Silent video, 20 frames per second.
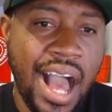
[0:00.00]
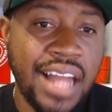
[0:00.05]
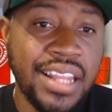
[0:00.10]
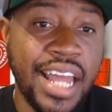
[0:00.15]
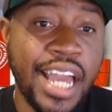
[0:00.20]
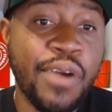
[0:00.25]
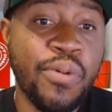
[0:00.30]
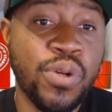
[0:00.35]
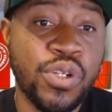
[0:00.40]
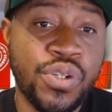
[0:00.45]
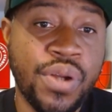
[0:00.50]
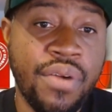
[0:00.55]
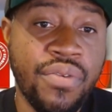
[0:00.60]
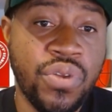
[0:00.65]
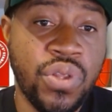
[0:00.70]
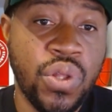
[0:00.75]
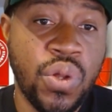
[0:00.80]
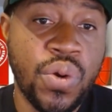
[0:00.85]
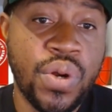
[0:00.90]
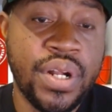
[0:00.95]
I like what
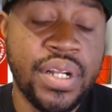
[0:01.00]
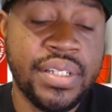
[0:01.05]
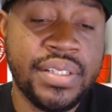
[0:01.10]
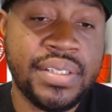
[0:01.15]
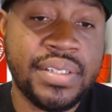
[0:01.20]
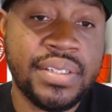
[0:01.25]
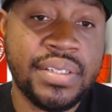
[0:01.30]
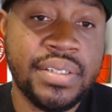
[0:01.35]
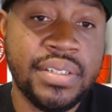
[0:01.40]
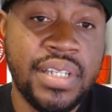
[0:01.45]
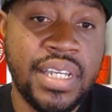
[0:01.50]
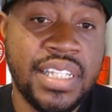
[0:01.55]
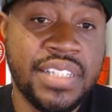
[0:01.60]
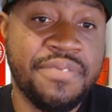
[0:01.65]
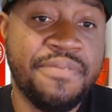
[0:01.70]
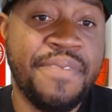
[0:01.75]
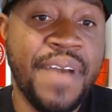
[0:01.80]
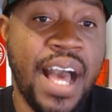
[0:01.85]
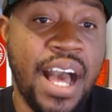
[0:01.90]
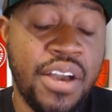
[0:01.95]
Trevor Lawrence,
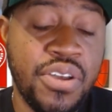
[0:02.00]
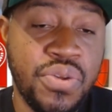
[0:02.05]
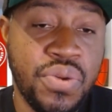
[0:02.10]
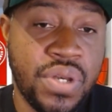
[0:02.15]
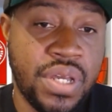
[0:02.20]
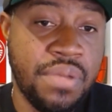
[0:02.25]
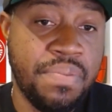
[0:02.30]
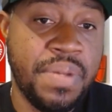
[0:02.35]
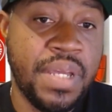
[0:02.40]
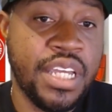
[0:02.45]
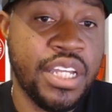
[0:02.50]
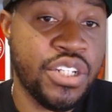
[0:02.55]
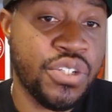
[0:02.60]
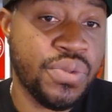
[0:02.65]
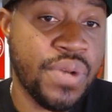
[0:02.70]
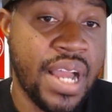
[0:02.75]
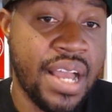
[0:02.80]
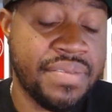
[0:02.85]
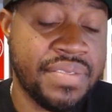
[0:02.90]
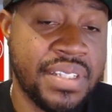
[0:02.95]
his value could be in
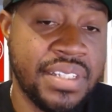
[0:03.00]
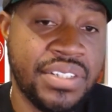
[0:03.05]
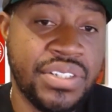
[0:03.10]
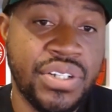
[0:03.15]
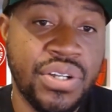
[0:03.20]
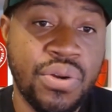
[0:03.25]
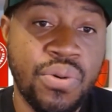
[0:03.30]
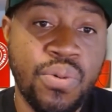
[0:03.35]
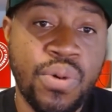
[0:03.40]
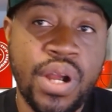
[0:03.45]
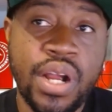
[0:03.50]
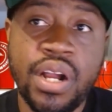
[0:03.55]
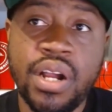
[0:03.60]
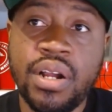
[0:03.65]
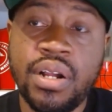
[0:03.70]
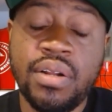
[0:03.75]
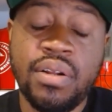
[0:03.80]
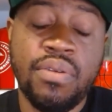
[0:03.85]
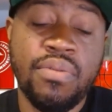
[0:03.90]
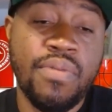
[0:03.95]
drafts this year,
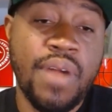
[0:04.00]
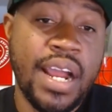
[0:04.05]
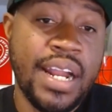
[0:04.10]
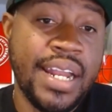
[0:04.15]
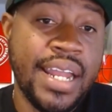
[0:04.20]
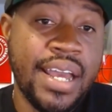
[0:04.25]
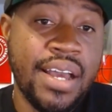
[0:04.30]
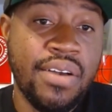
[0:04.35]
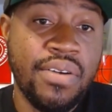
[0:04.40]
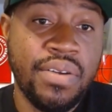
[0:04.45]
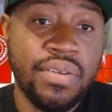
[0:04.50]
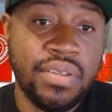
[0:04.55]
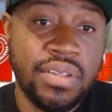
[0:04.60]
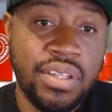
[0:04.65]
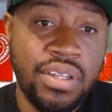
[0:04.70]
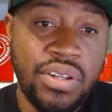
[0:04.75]
where right now,